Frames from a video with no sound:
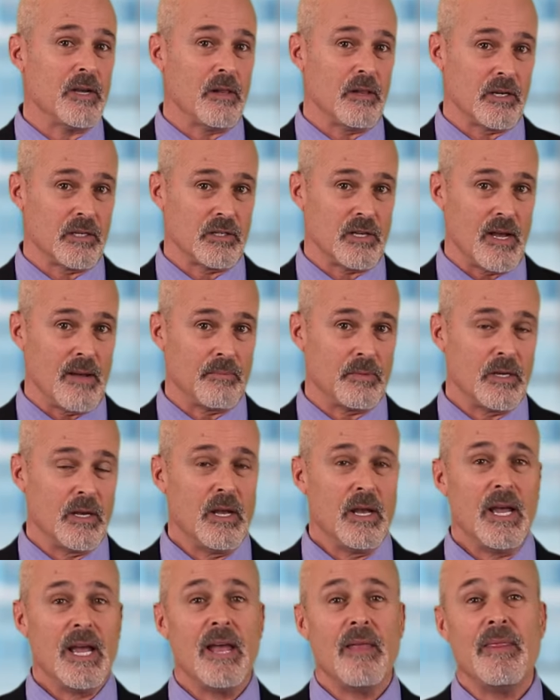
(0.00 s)
they'll accept,
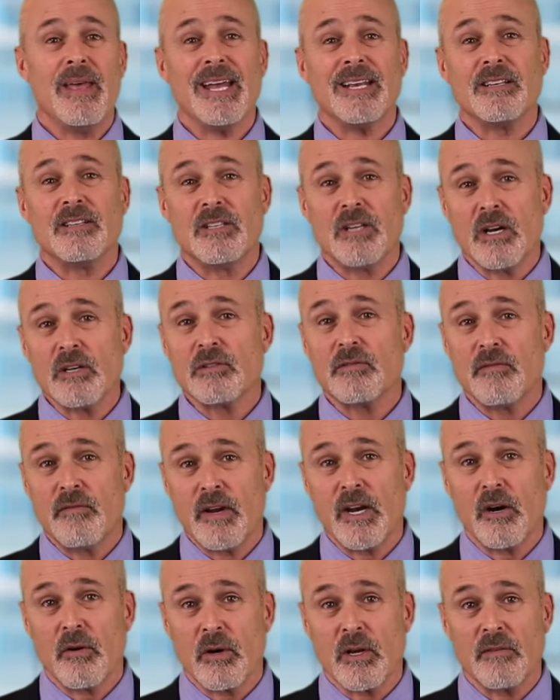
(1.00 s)
and that does
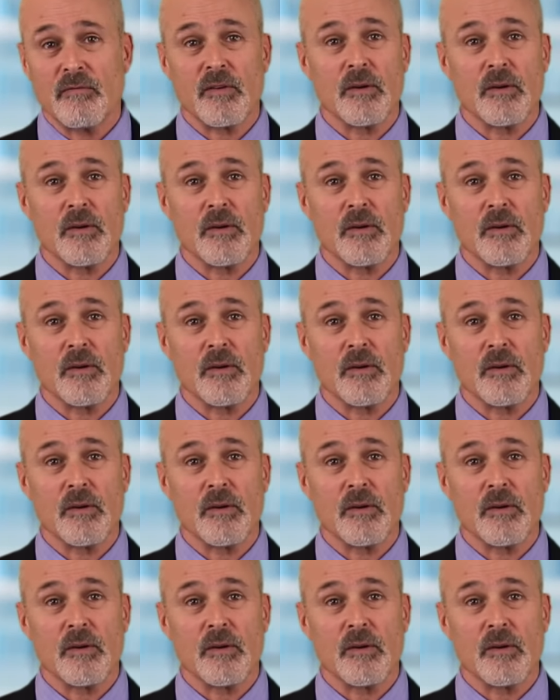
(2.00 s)
vary